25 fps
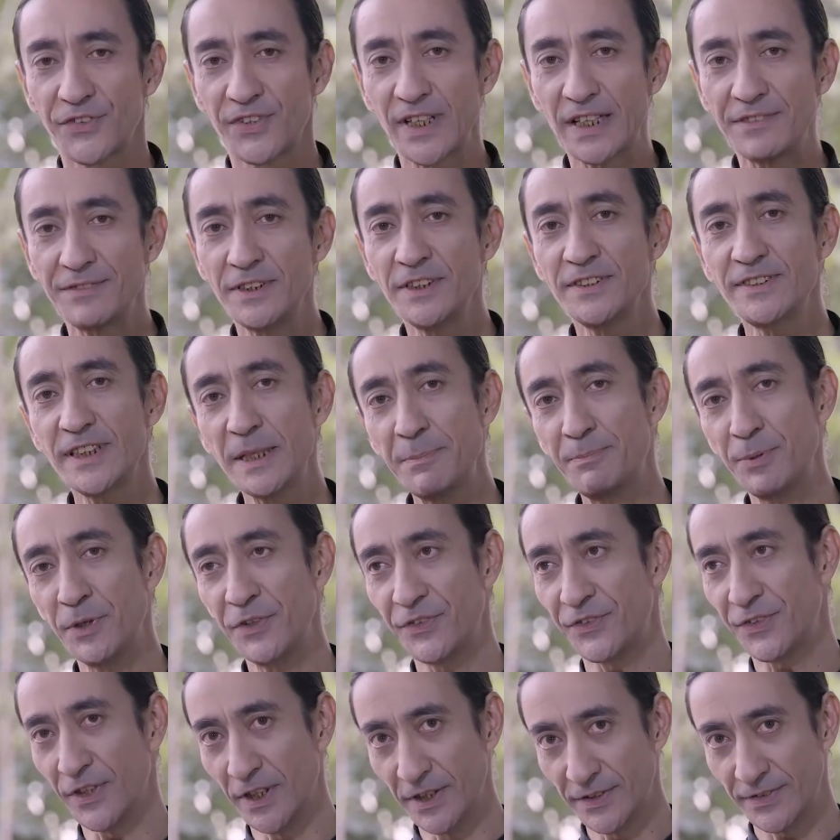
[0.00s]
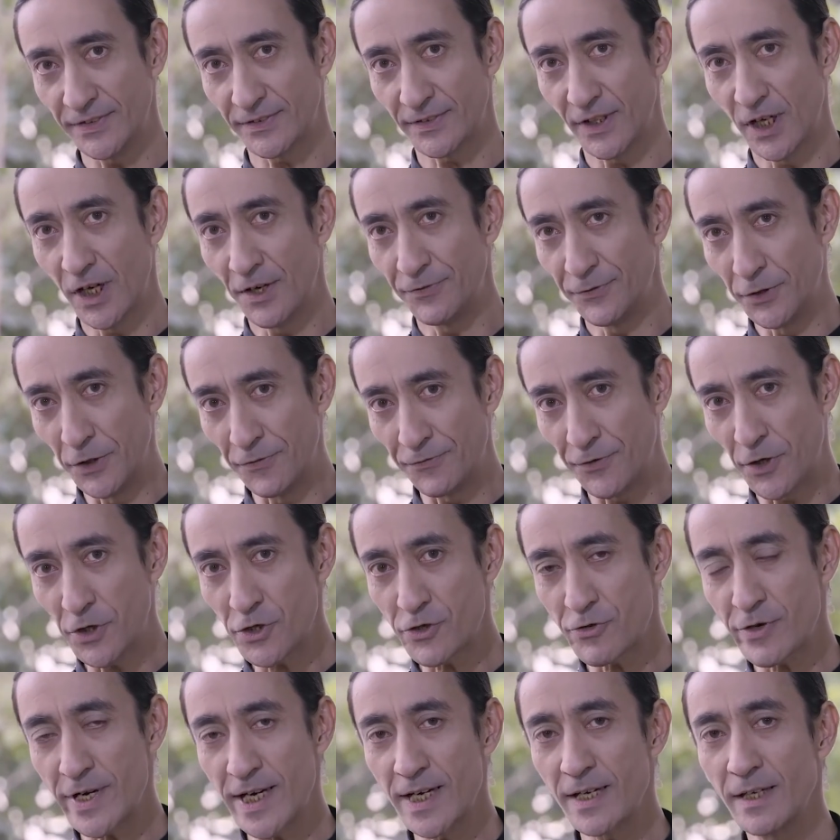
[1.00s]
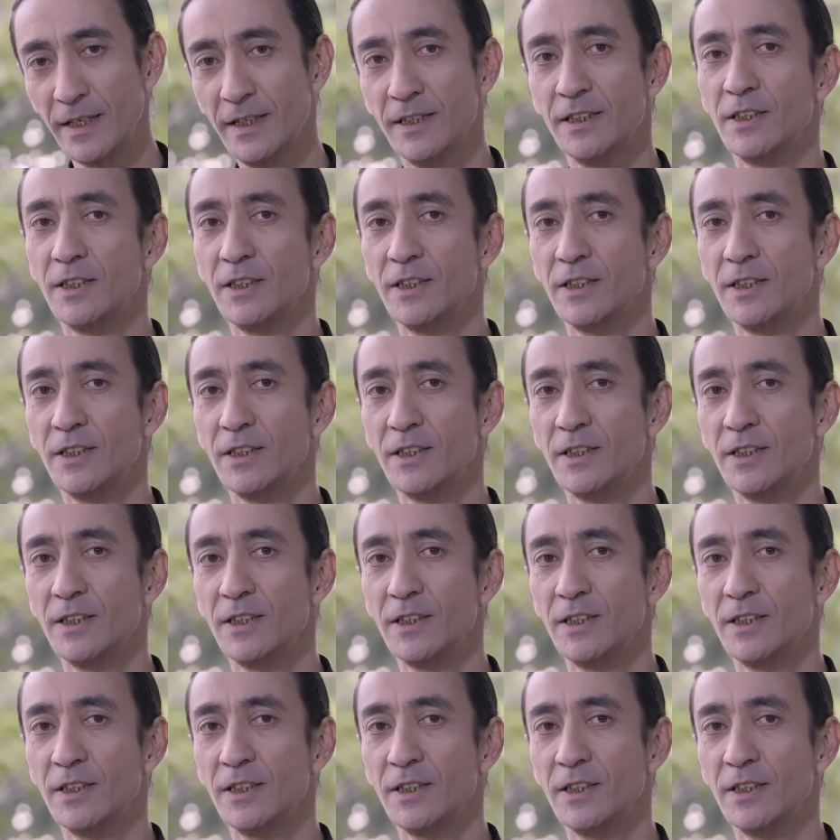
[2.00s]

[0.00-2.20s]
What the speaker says: 70% of the feng shui